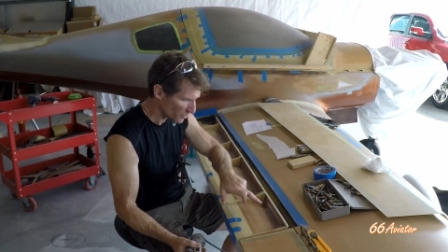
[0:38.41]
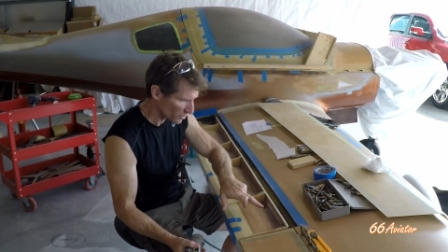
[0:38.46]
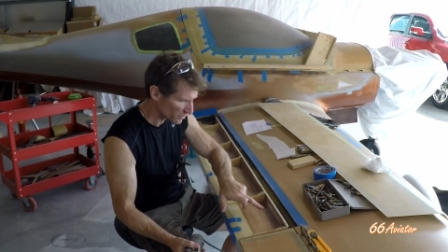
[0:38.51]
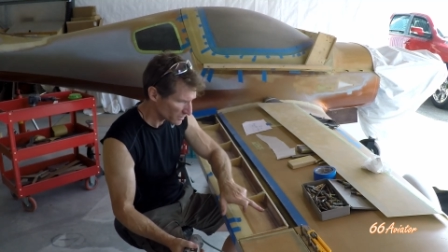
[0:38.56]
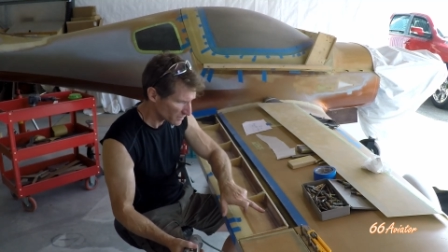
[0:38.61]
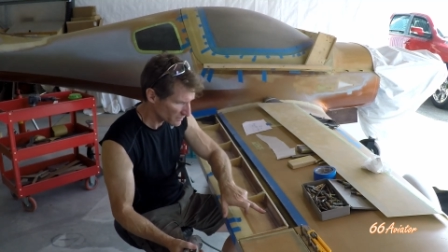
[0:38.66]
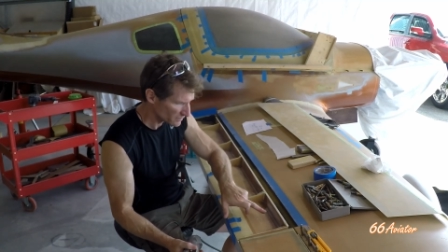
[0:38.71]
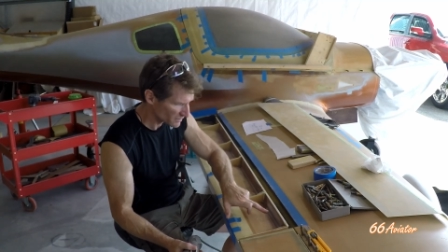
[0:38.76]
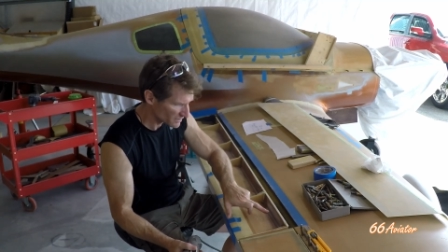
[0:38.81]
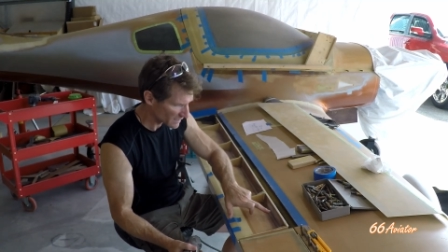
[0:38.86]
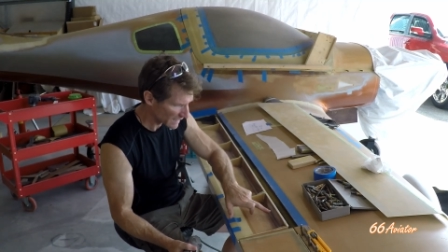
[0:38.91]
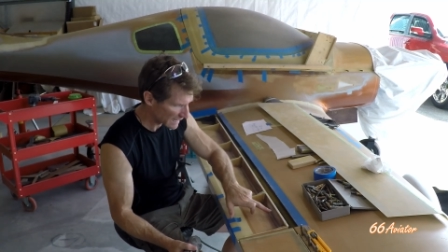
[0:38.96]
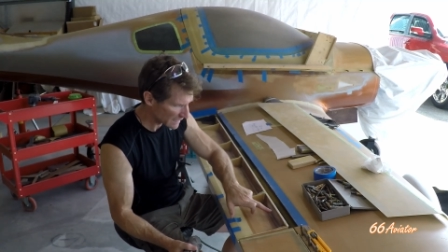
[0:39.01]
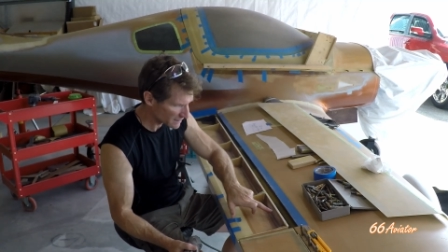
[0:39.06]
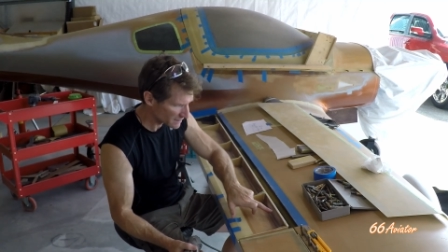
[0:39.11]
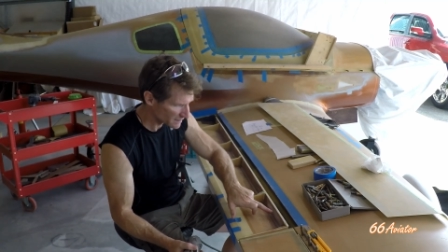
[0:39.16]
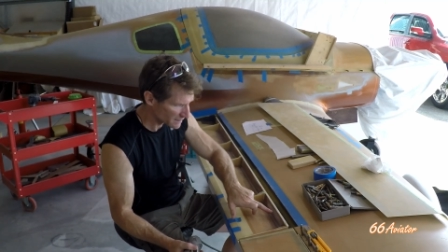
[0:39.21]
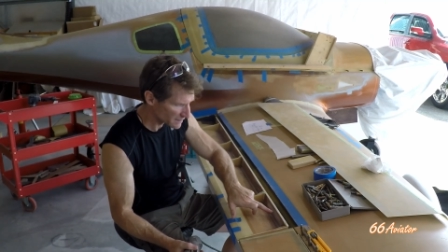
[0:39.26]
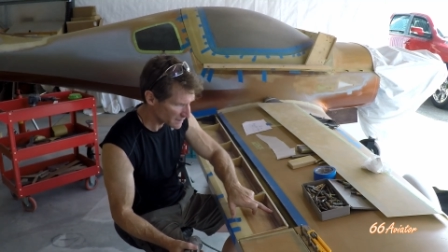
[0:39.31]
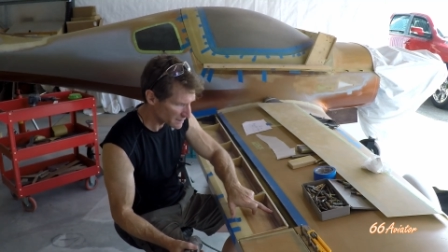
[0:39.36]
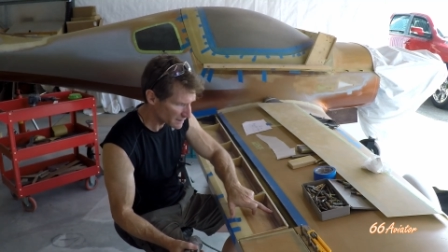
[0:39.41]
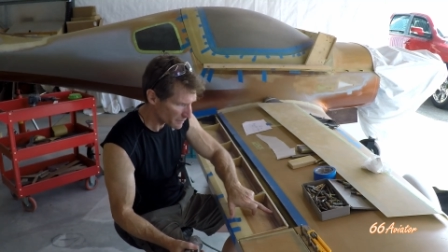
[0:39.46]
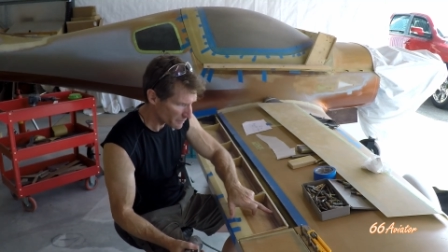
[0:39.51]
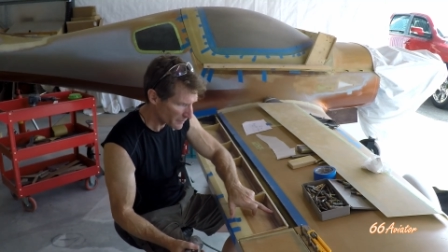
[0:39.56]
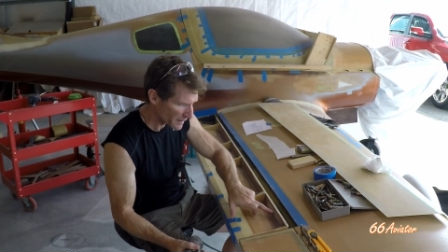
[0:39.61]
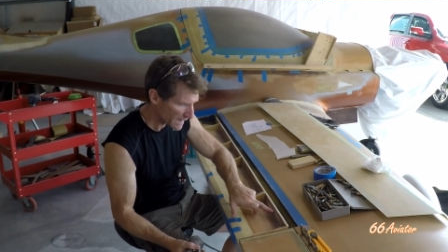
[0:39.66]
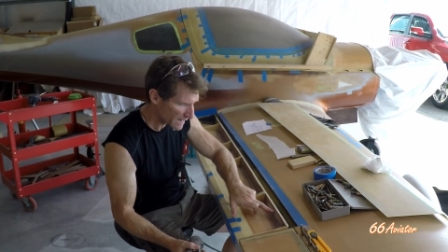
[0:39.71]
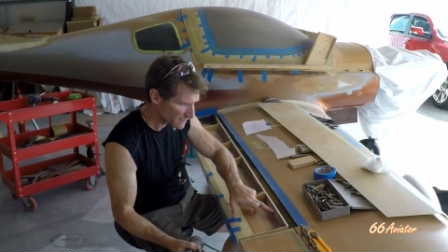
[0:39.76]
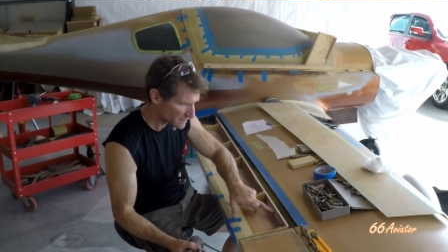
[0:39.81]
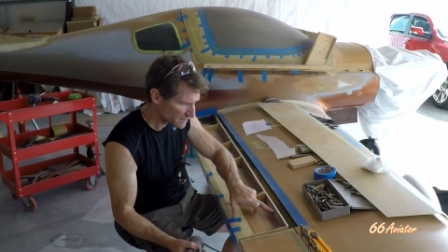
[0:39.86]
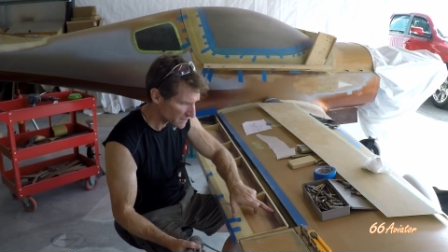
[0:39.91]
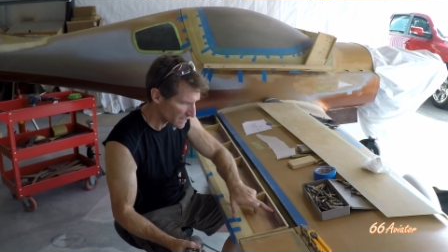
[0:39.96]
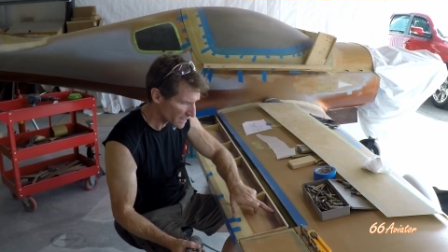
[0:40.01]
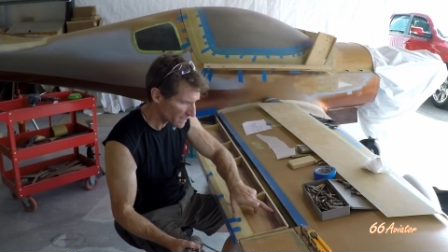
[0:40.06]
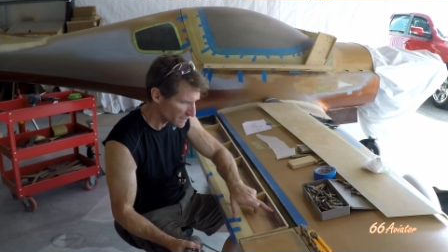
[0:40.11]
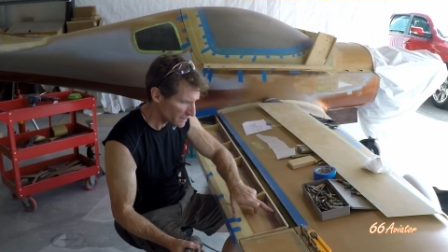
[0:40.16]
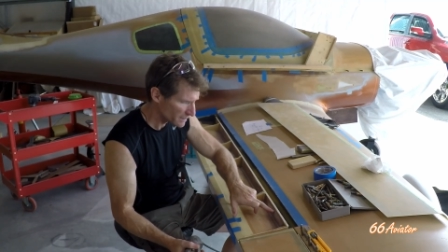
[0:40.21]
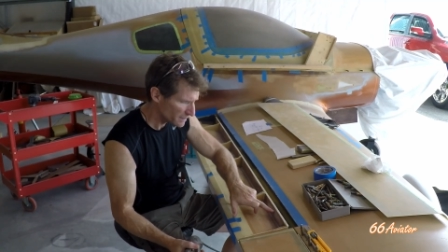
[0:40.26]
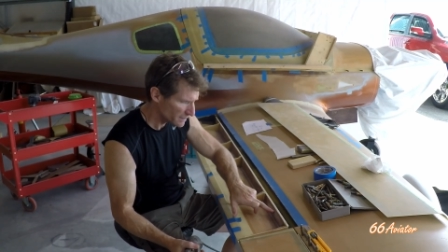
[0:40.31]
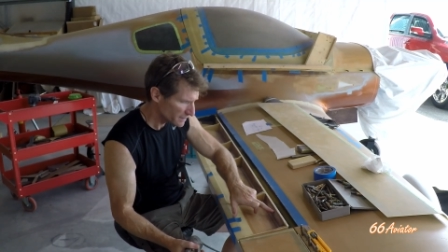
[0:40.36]
both sides of this, the back
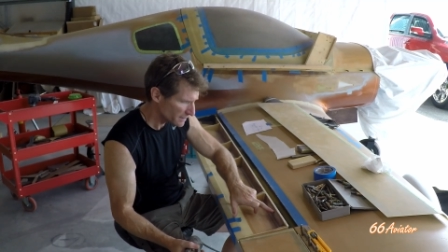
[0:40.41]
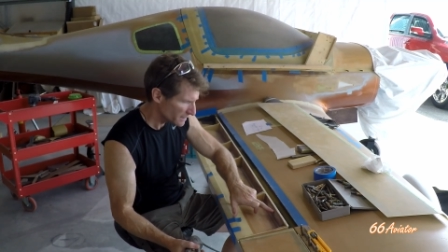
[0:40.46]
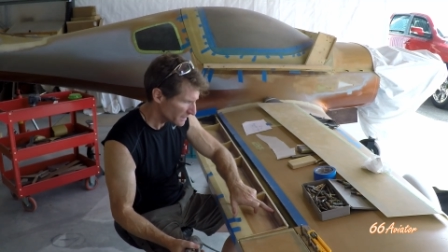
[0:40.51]
side